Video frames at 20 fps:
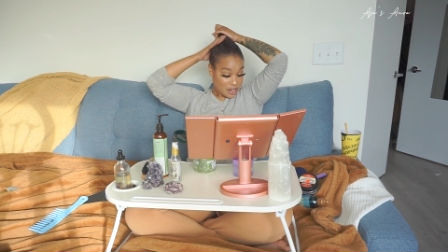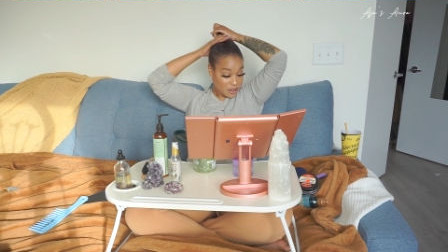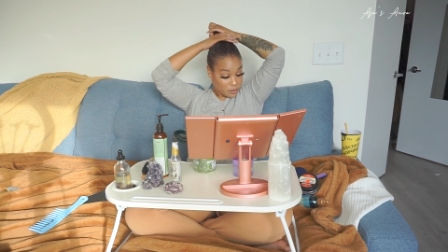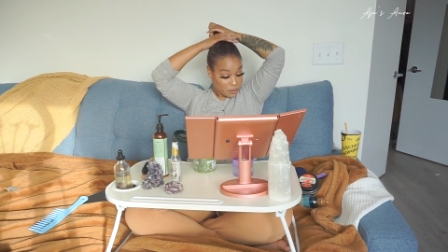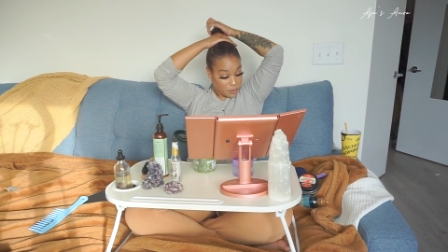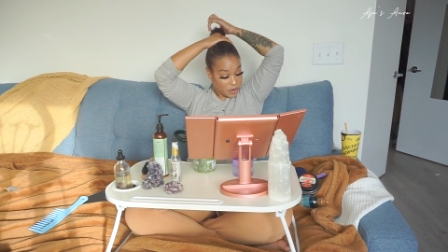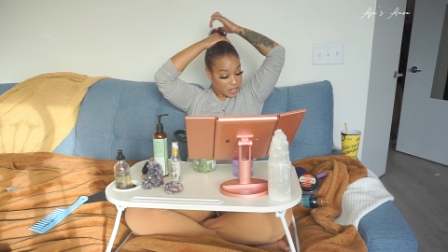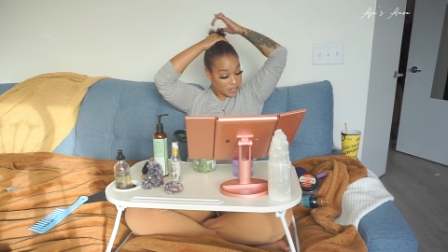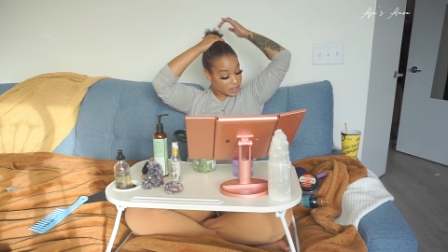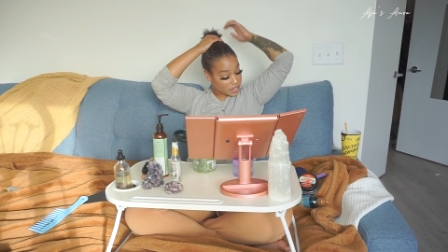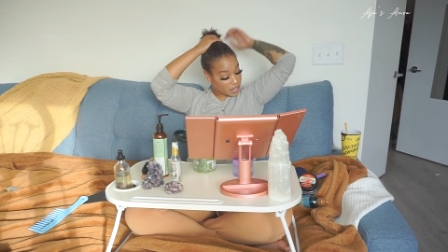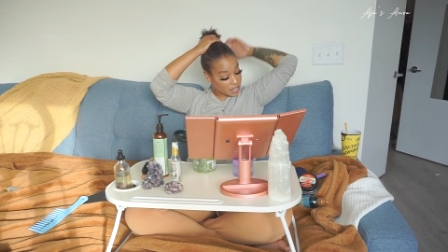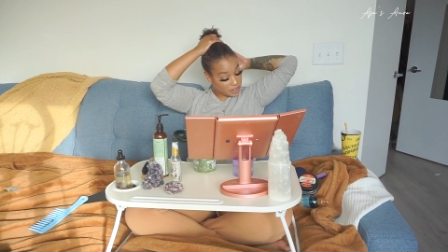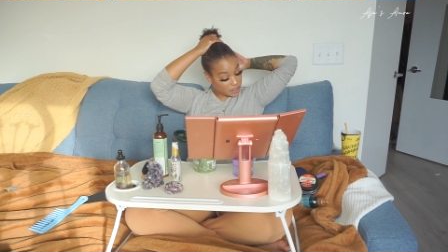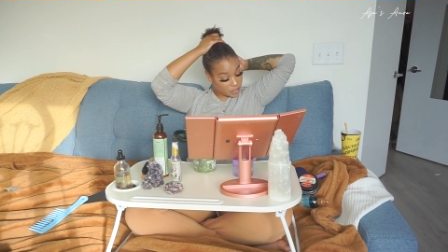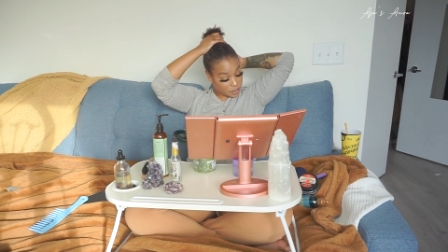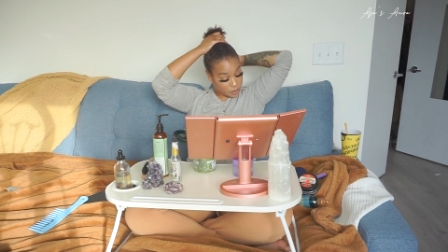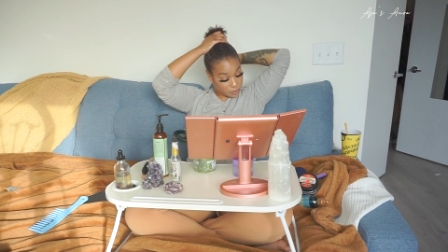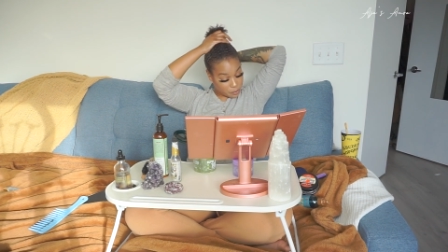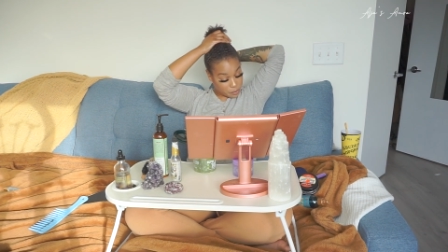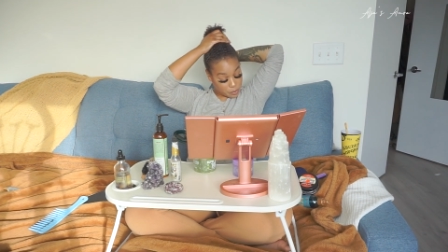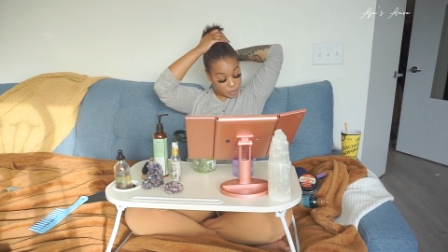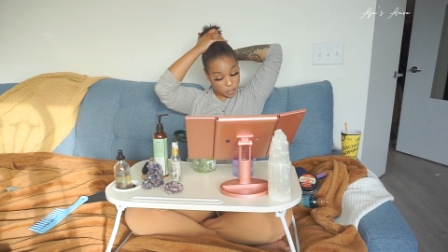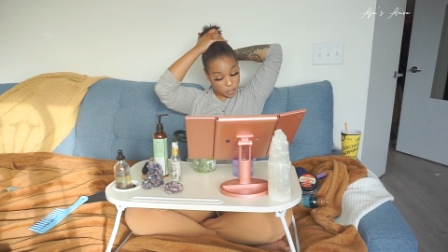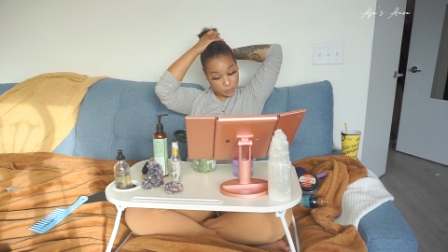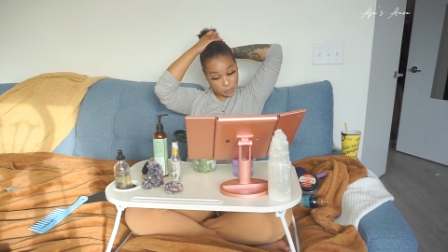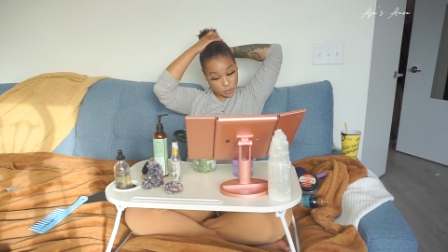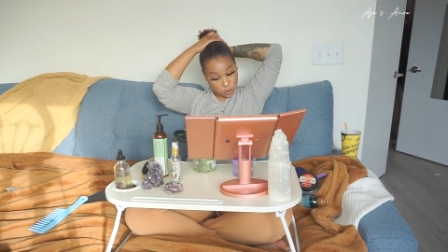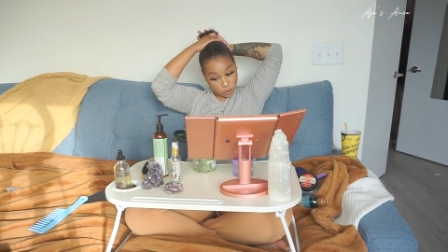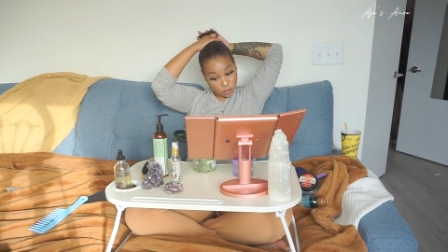with other
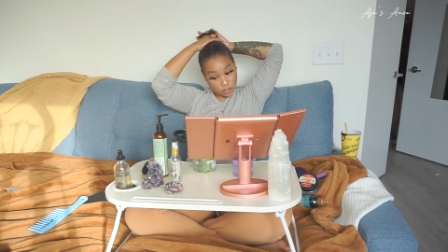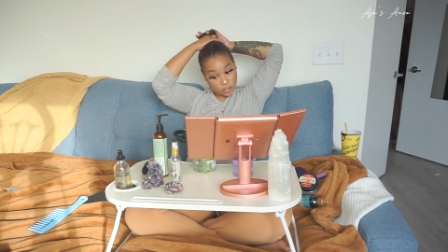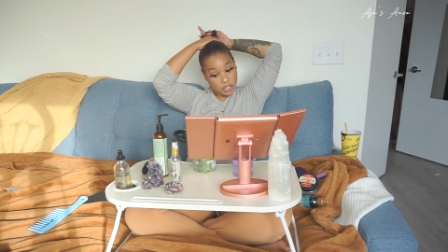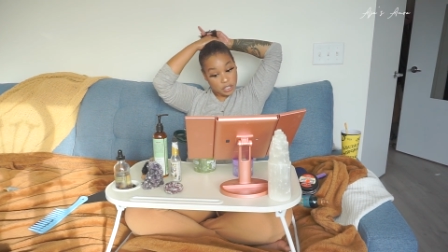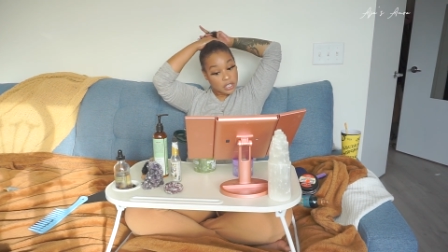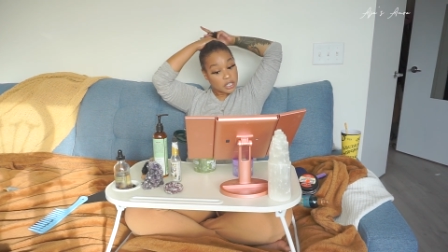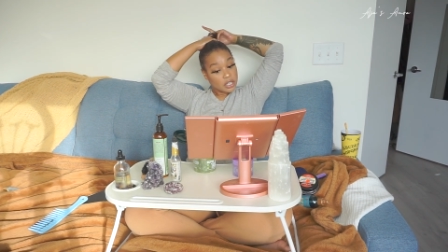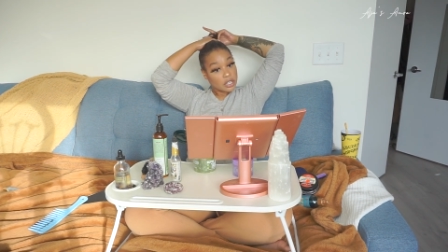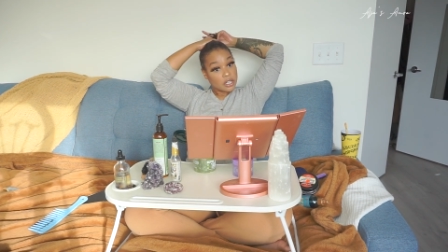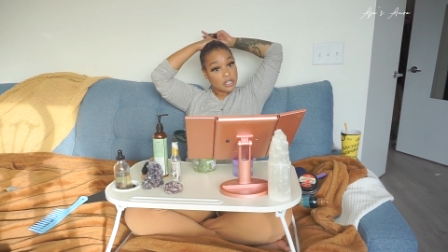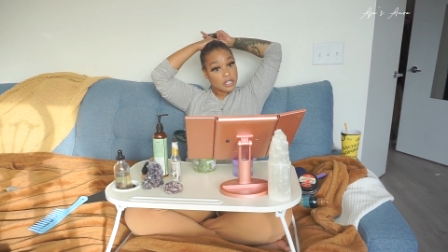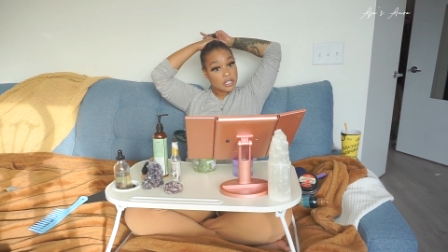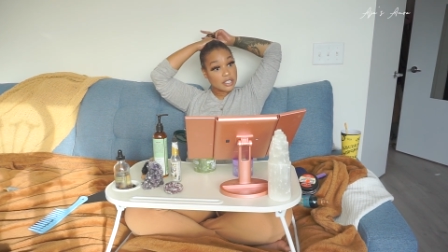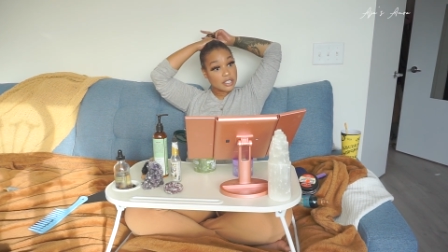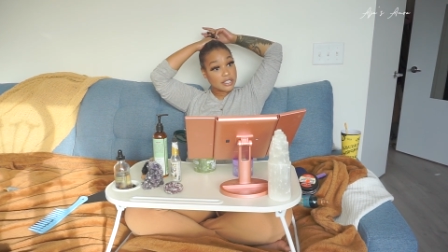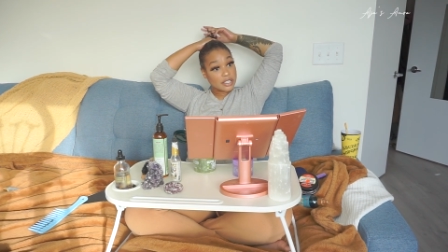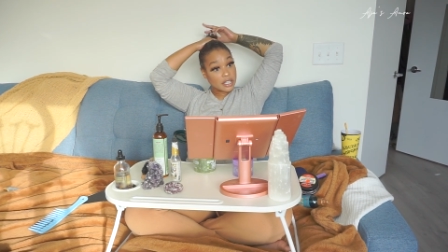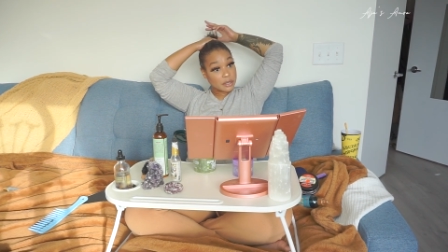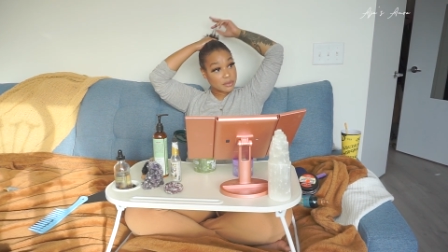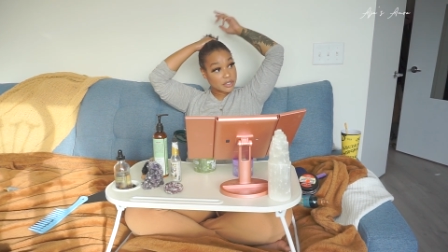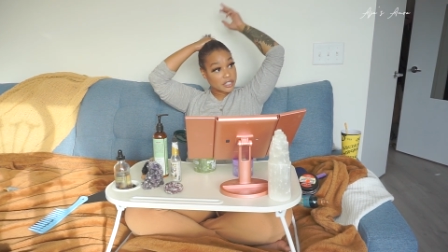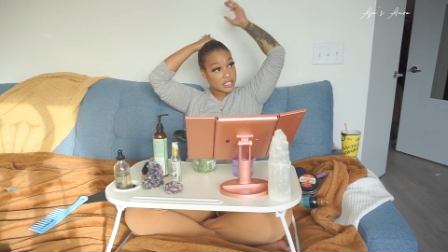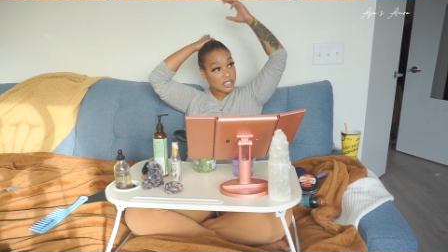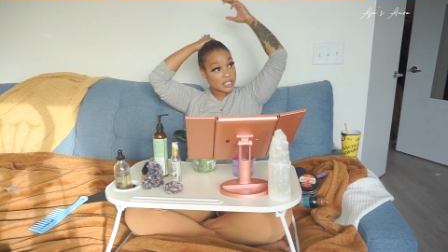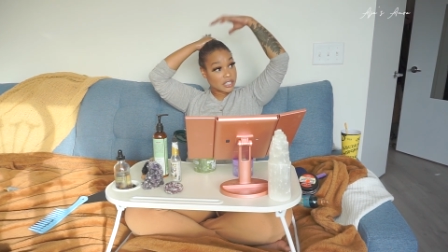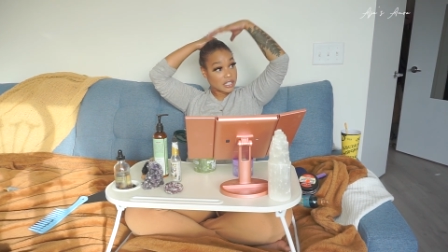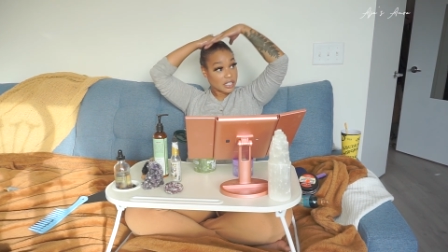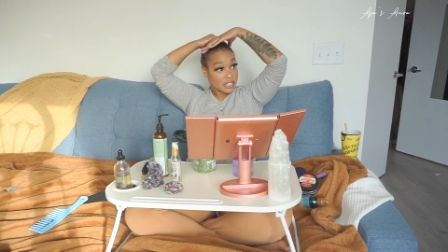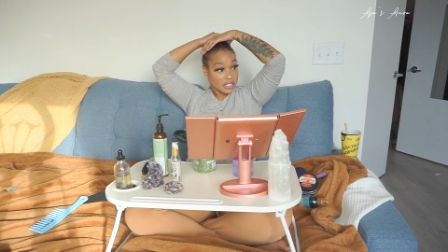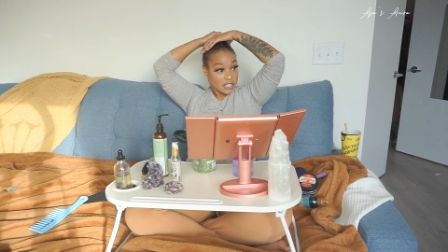purple
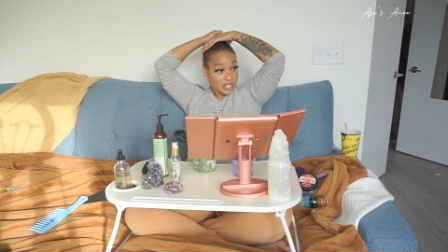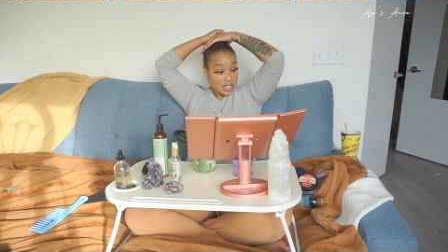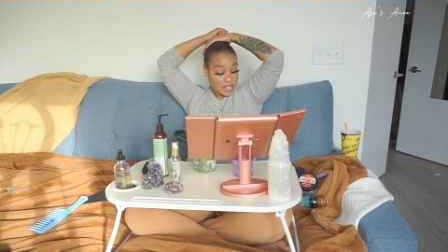substances.